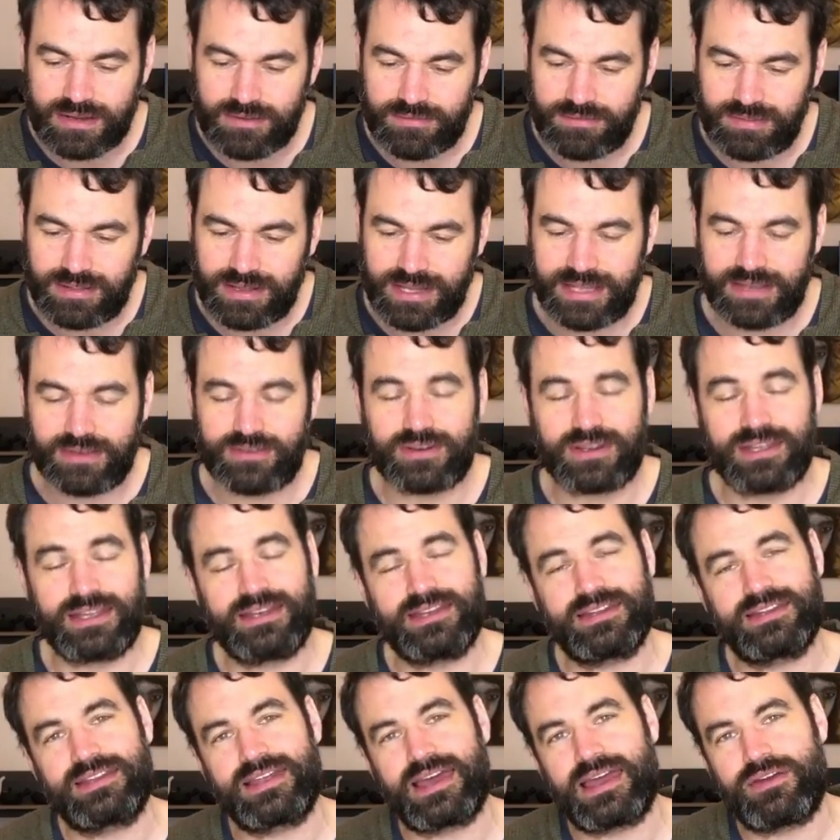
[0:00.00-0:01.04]
of lingering in
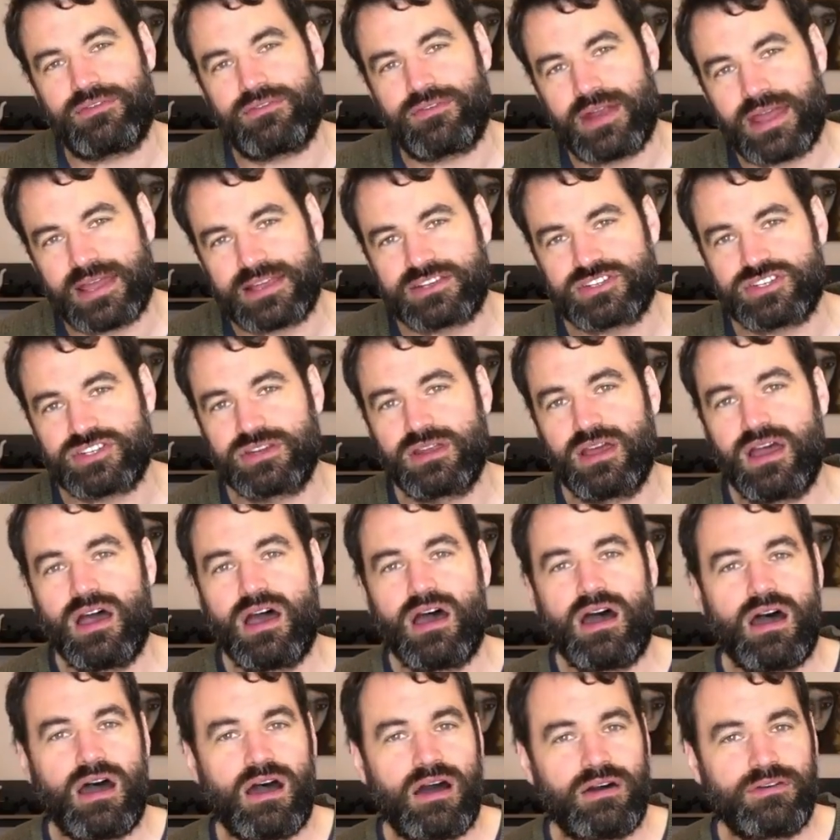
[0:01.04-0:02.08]
the direction
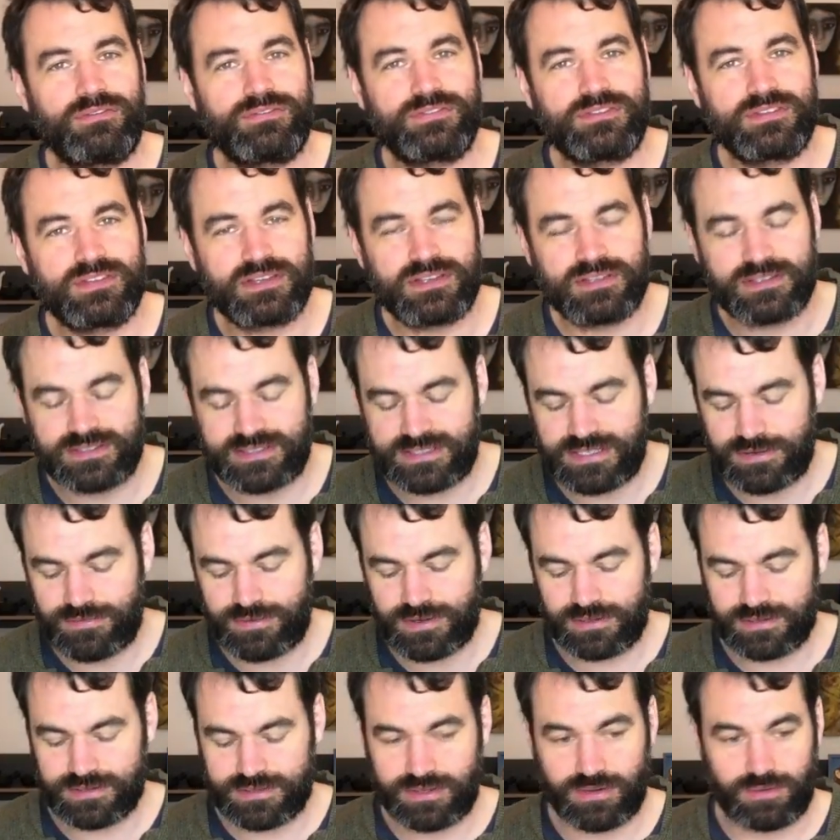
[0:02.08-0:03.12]
of the
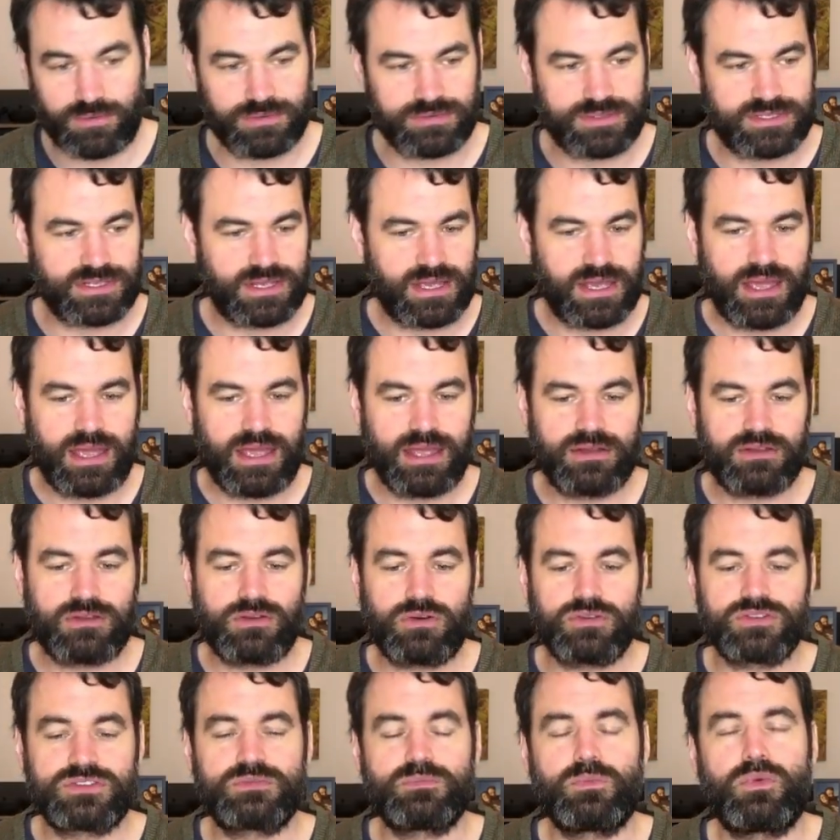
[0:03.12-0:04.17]
cereal tones. It
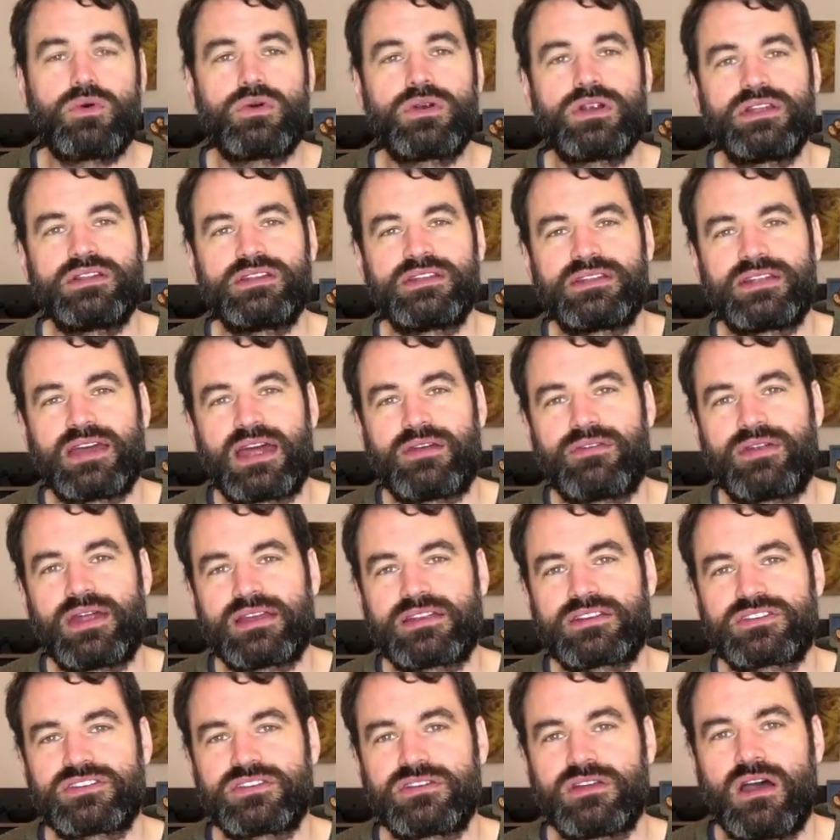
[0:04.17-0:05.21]
goes more in the
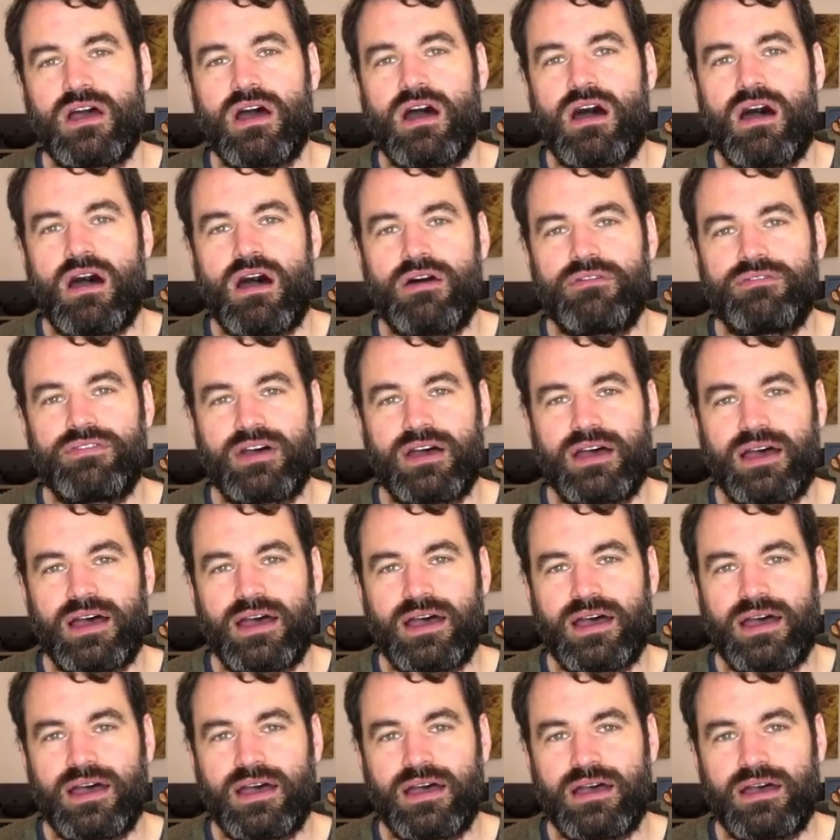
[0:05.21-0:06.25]
direction of
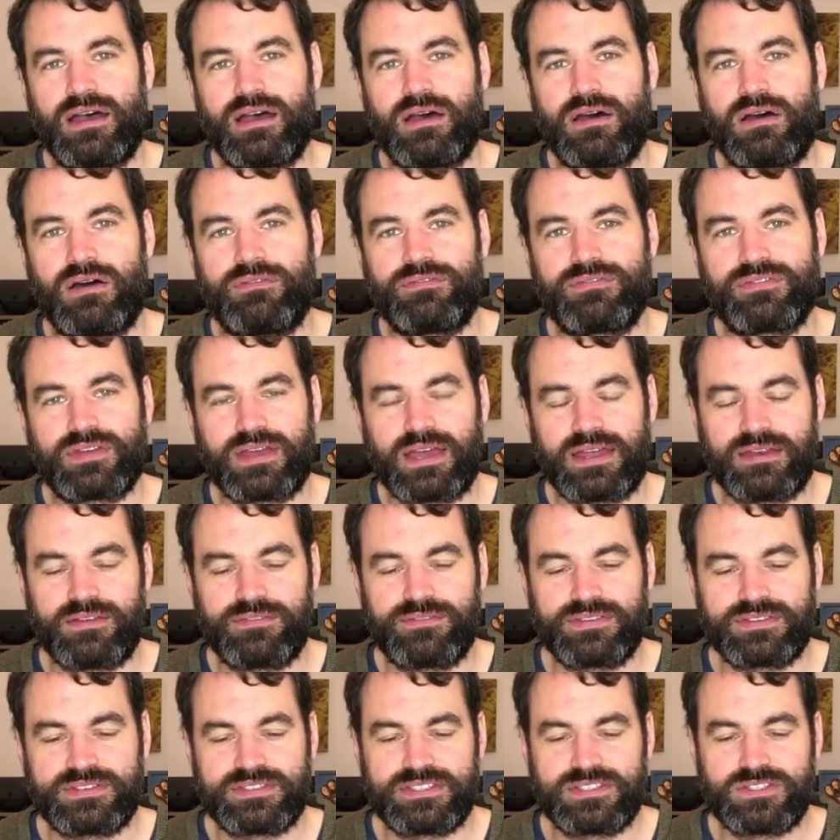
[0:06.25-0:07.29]
a of kind of
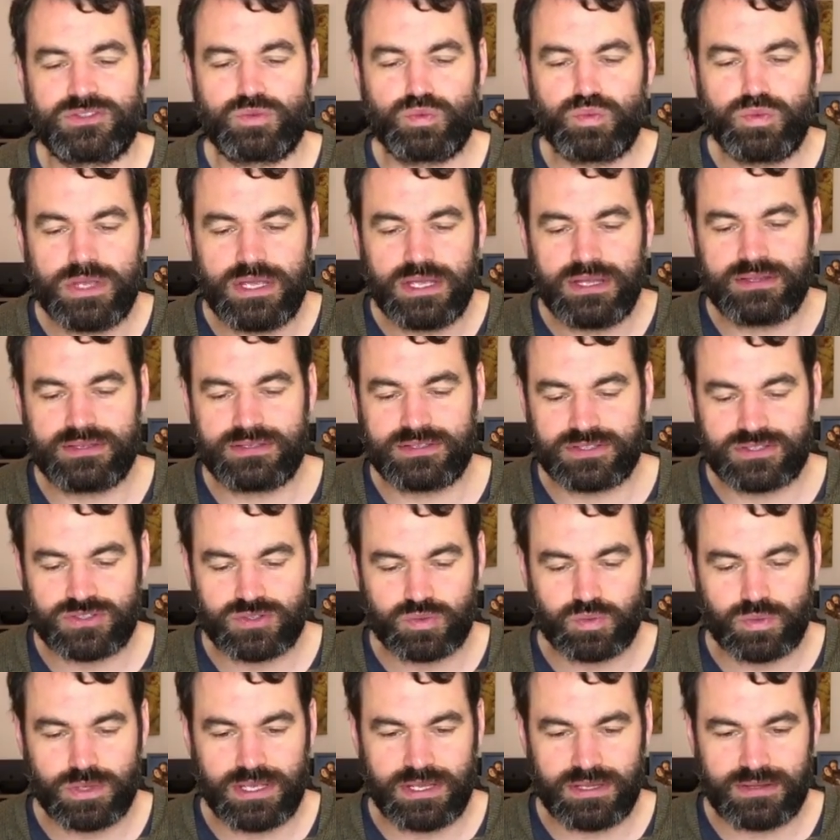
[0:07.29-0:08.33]
a sweet
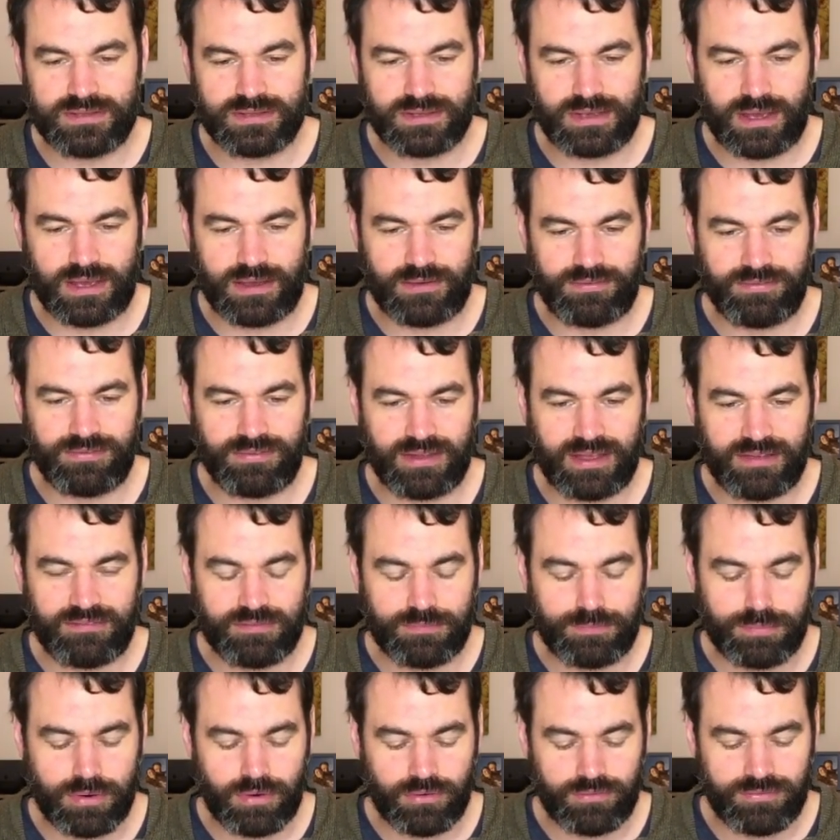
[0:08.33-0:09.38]
flavor
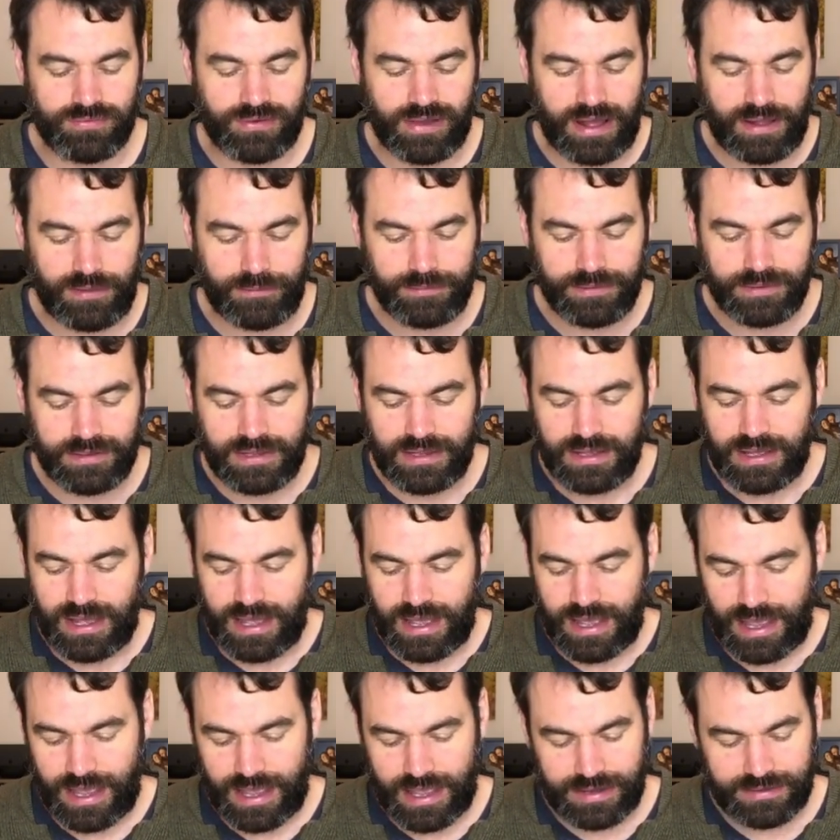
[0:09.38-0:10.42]
profile.
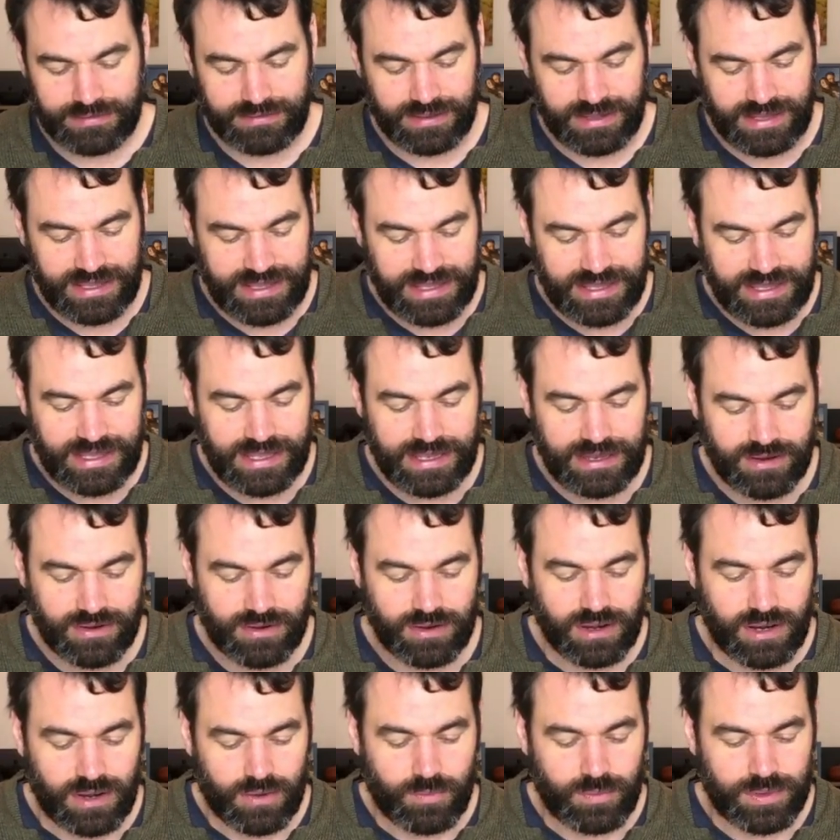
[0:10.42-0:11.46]
And
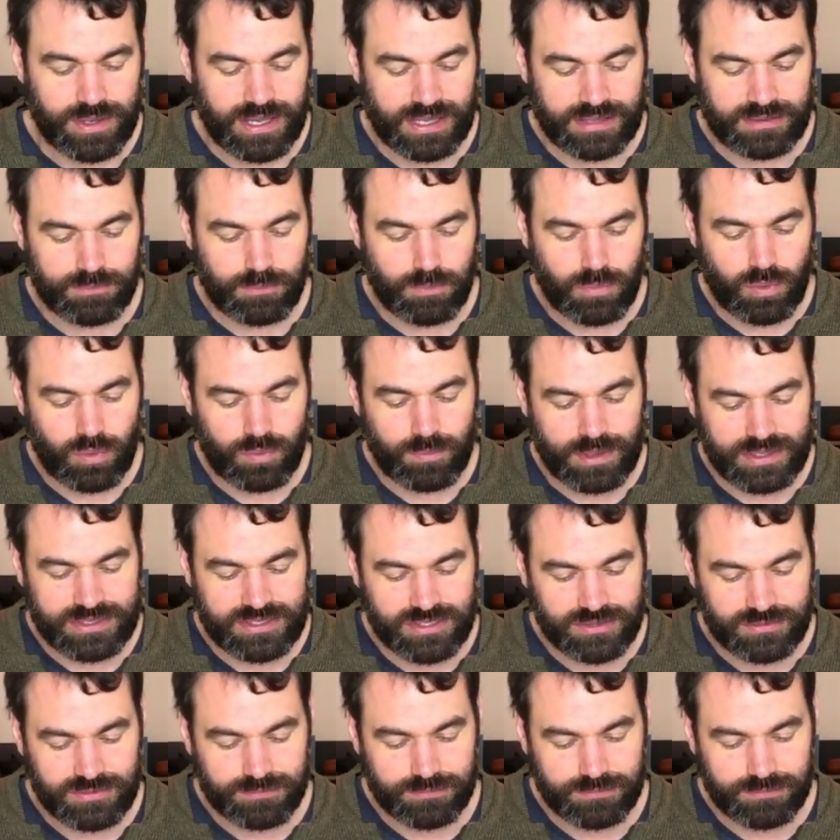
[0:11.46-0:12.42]
here we get much